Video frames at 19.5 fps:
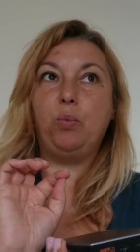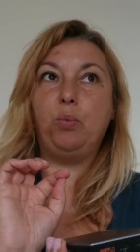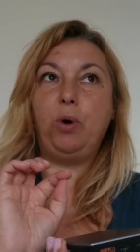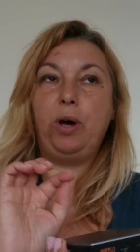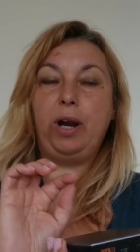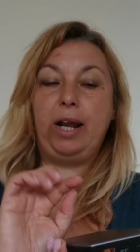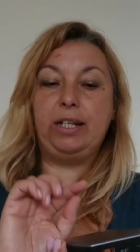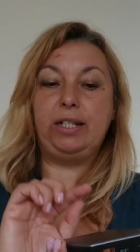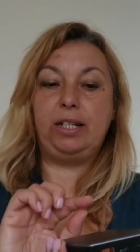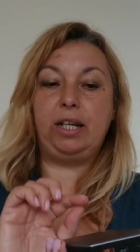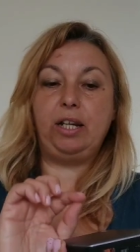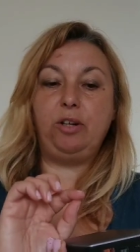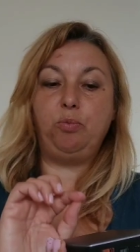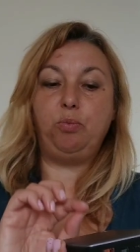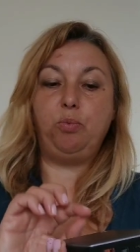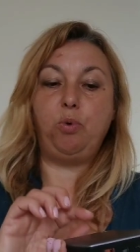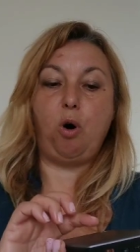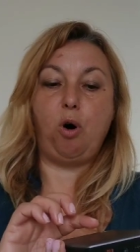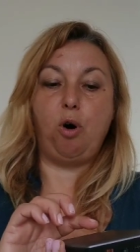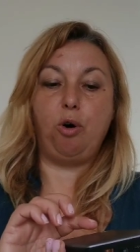what I
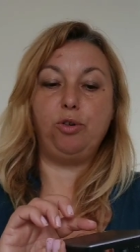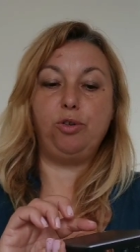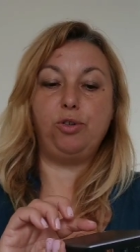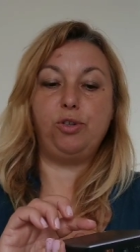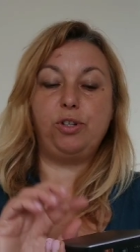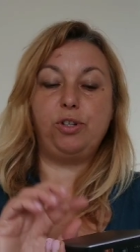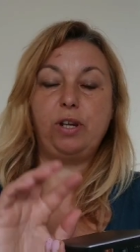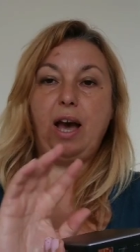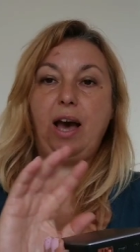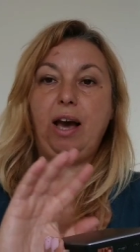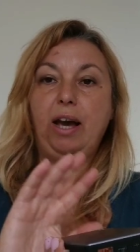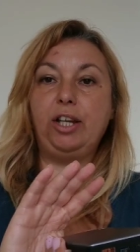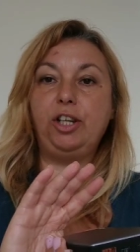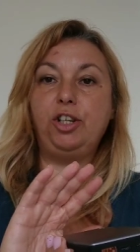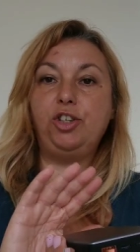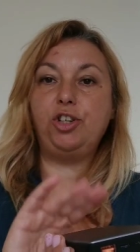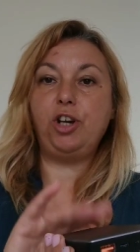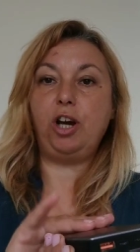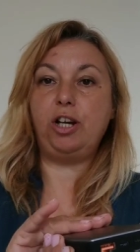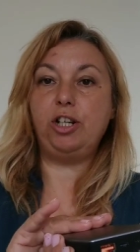did was I
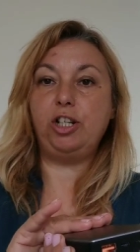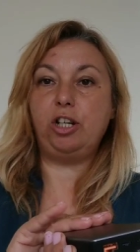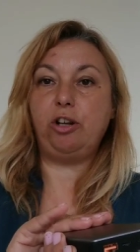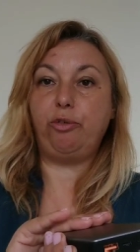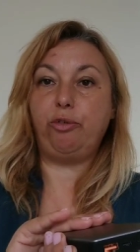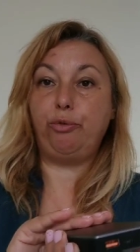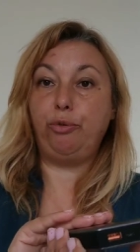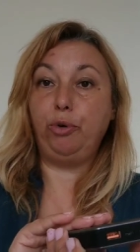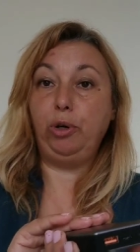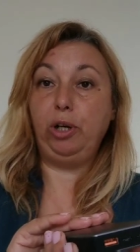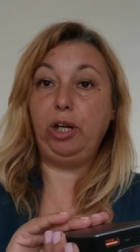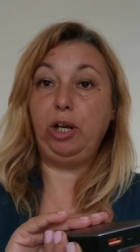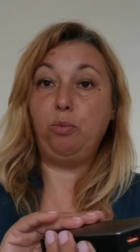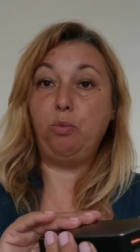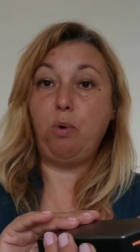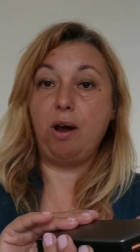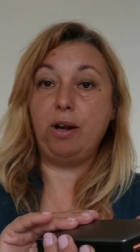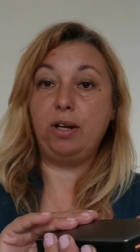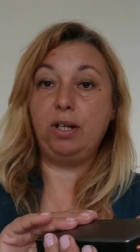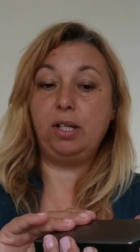charged it fully
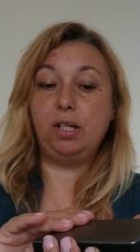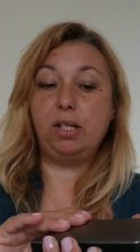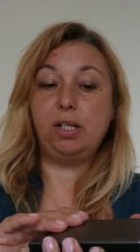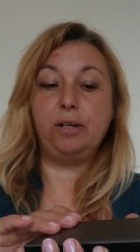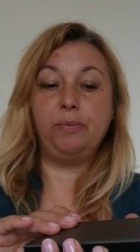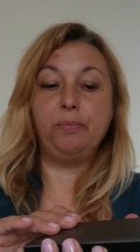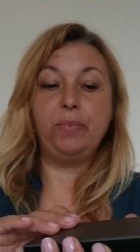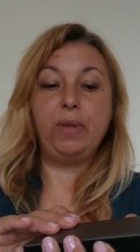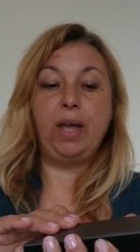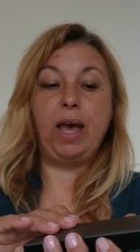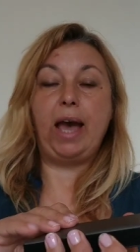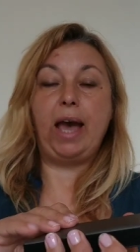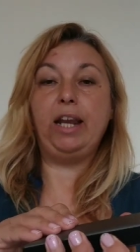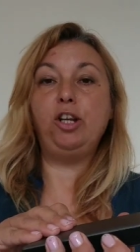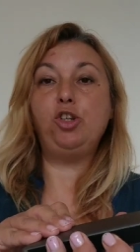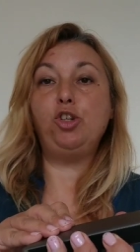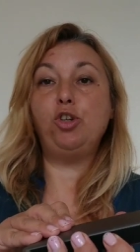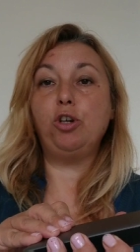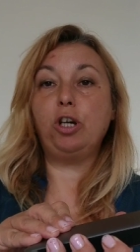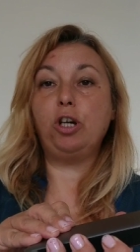once and
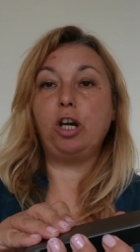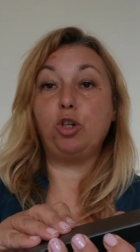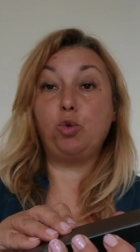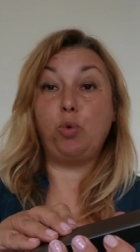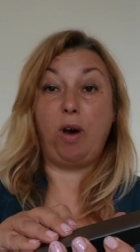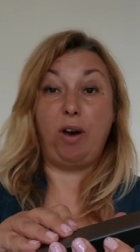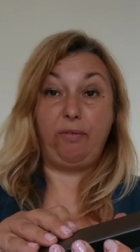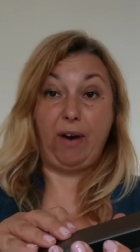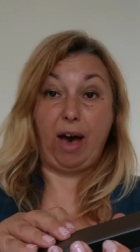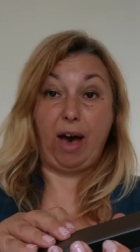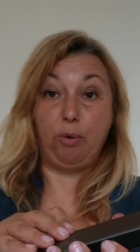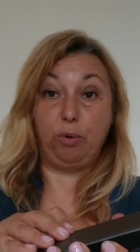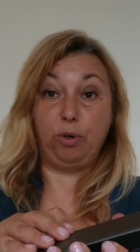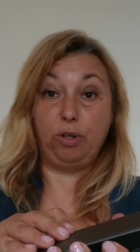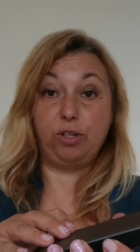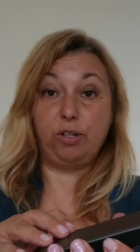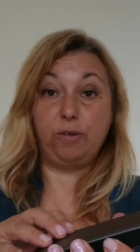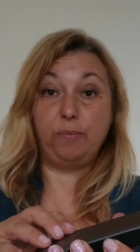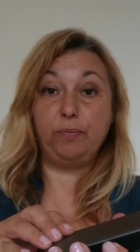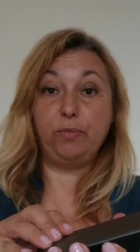it took 12
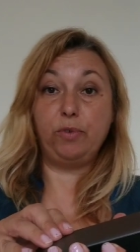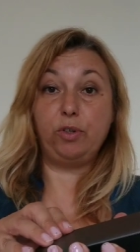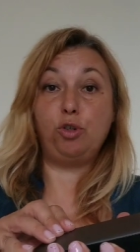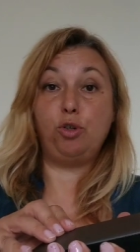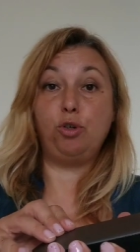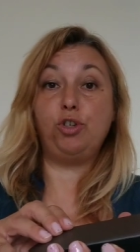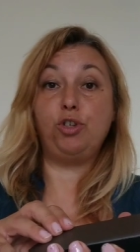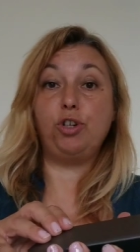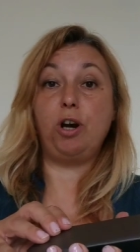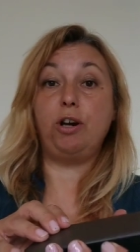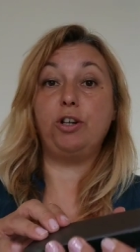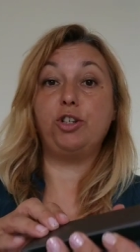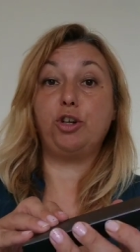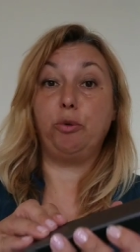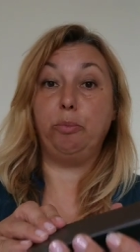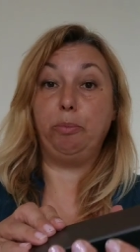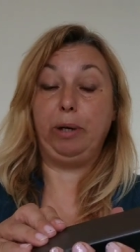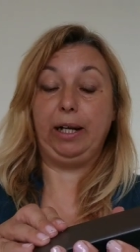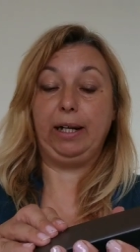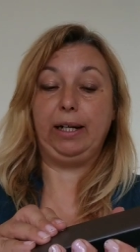hours to charge
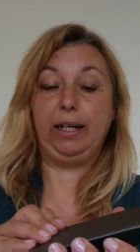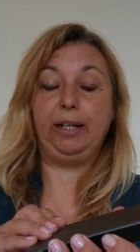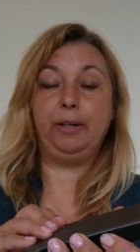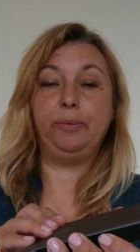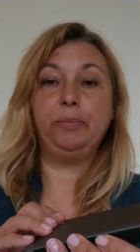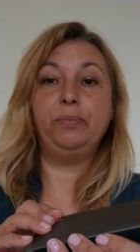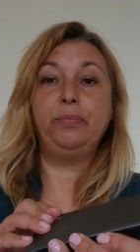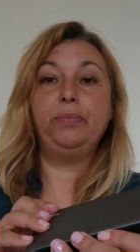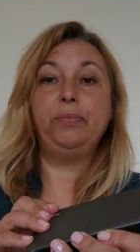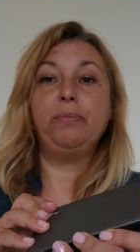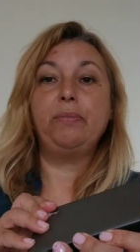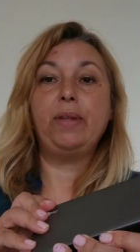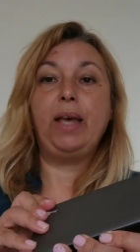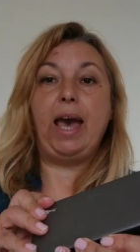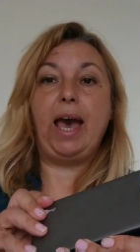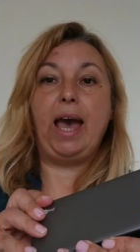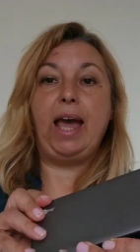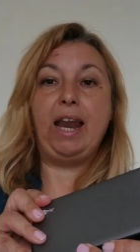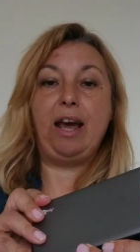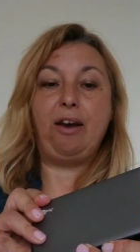completely.
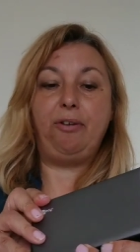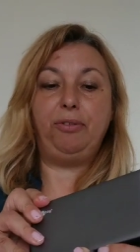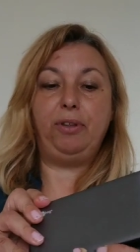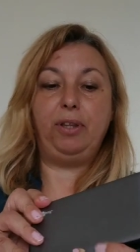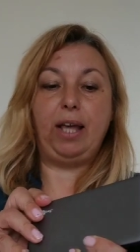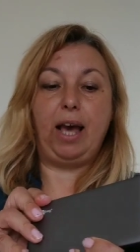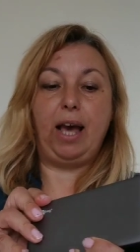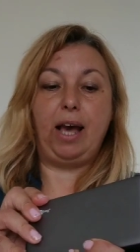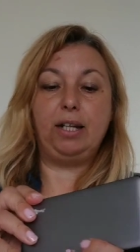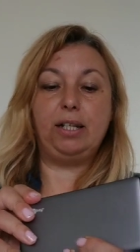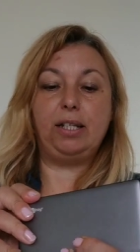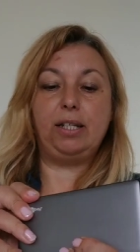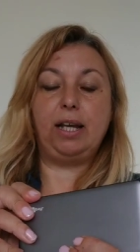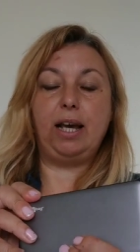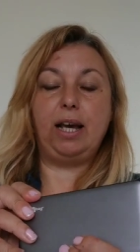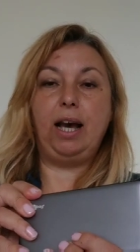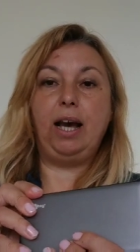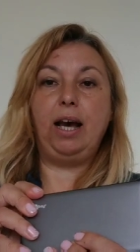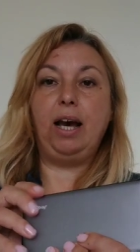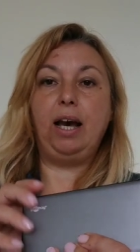And after that,
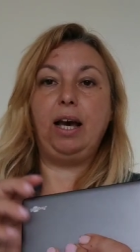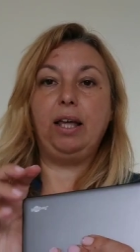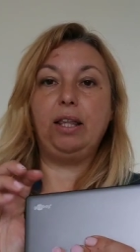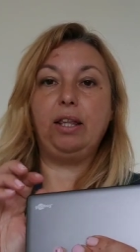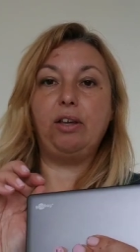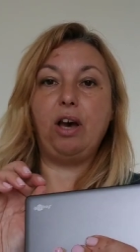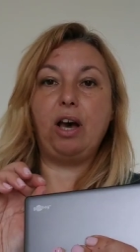uh,